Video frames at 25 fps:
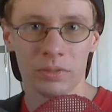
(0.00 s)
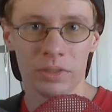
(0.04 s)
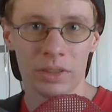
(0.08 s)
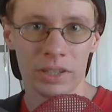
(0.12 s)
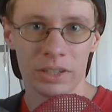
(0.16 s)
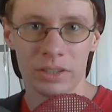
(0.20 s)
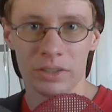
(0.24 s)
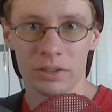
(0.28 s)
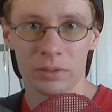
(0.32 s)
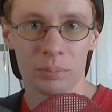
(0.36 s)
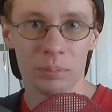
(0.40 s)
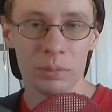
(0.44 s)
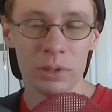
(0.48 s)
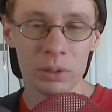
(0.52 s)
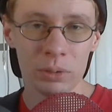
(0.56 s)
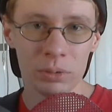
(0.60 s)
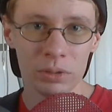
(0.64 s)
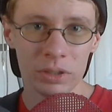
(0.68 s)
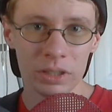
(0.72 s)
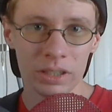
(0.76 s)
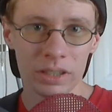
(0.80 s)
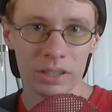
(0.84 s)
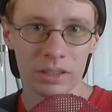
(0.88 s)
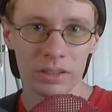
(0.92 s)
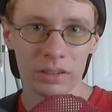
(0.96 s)
that's
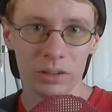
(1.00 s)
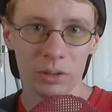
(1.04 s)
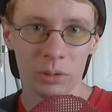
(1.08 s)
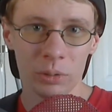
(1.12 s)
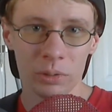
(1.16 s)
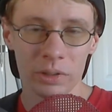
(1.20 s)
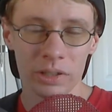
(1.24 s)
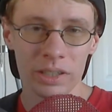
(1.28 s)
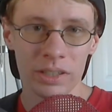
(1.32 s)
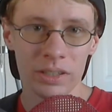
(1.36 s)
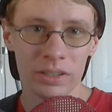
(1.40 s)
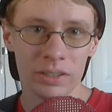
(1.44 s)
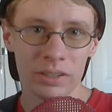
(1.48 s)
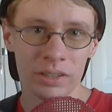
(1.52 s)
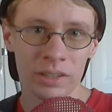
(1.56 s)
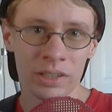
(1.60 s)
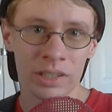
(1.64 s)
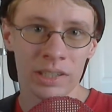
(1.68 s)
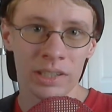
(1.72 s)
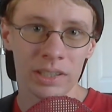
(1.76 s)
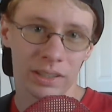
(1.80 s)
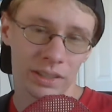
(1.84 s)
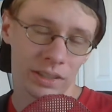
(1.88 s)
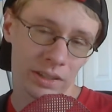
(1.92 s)
music oriented.